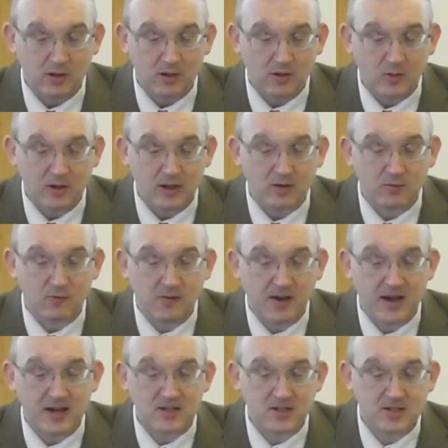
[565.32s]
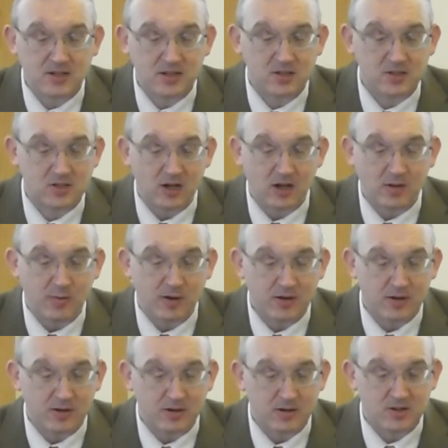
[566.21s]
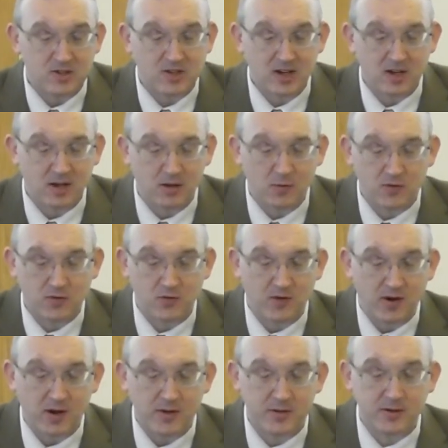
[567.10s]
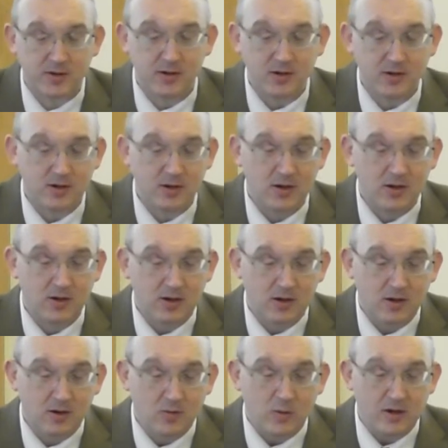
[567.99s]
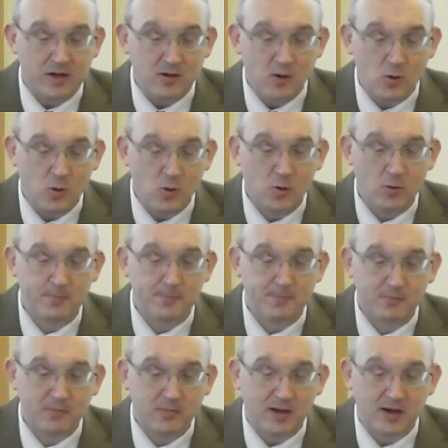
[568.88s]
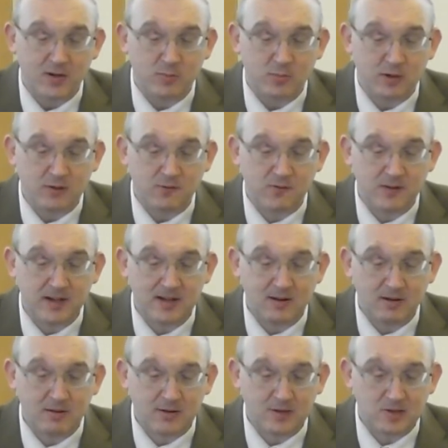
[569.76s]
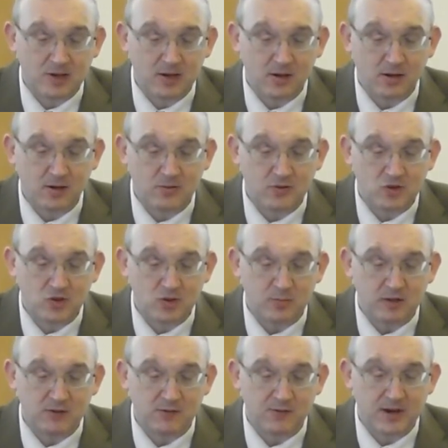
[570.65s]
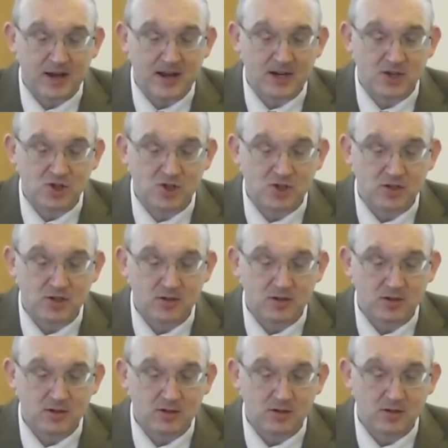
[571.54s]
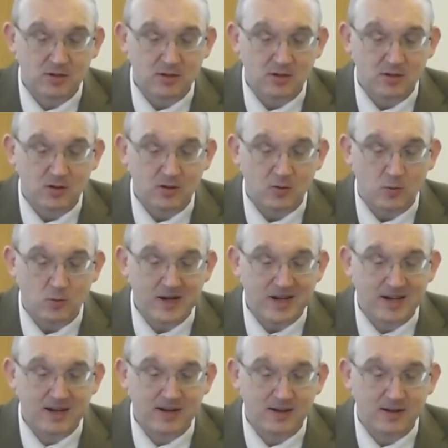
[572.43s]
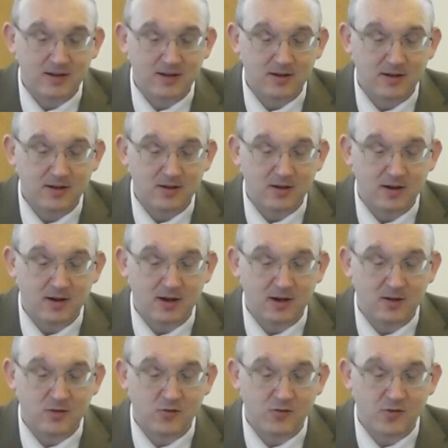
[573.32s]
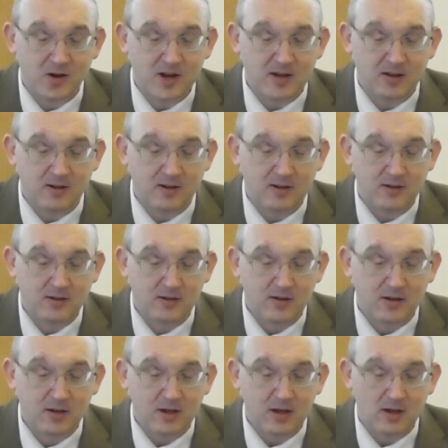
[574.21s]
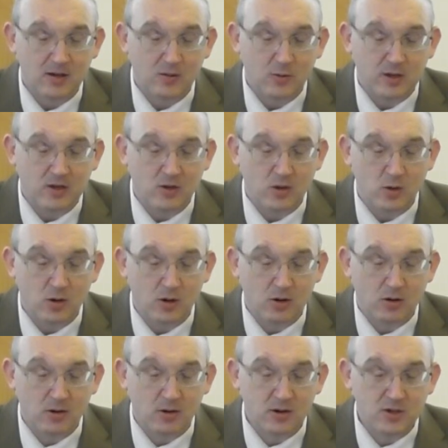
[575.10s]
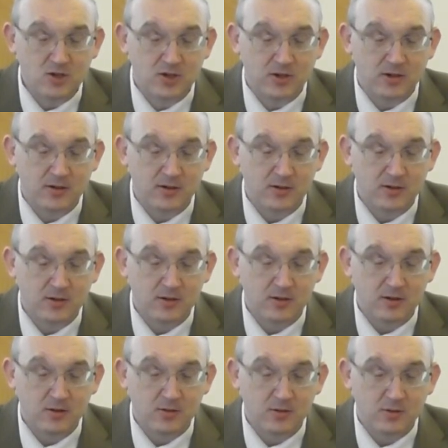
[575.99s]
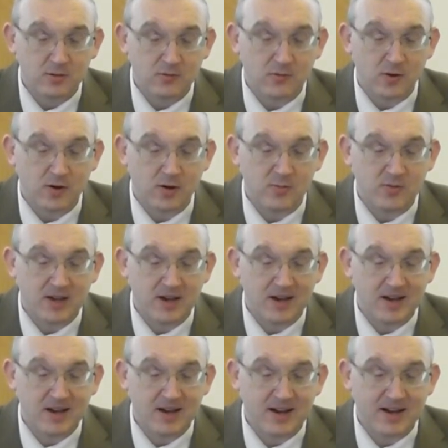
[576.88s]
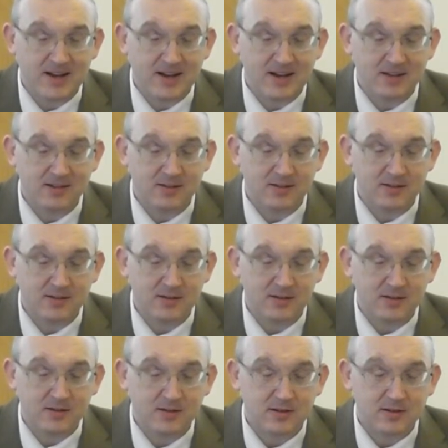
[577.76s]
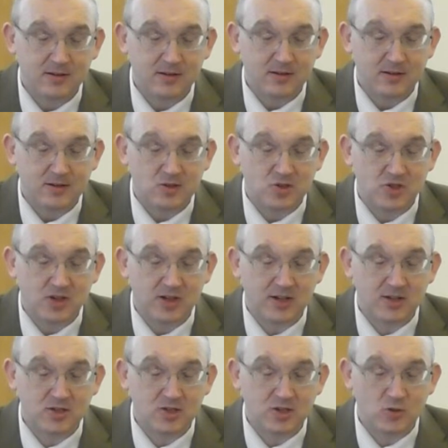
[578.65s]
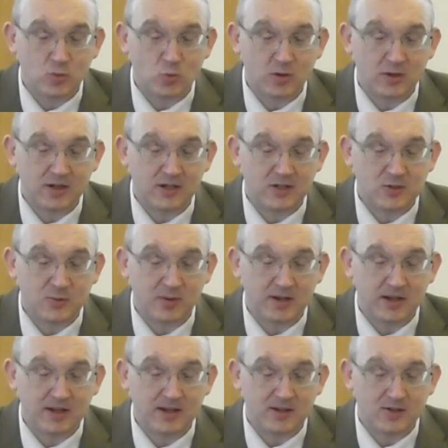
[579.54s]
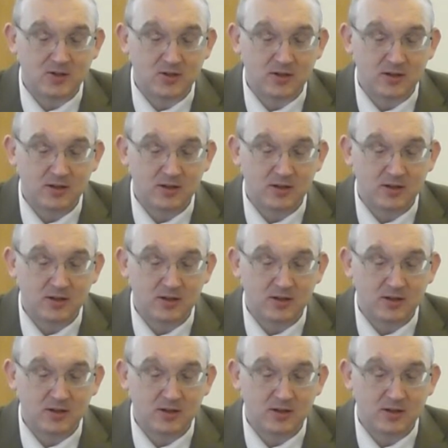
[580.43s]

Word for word: We confess this about ourselves, Father. We know and we feel ourselves to be flesh, weak and frail. We know our origin from thy hand, as Genesis 1 explains,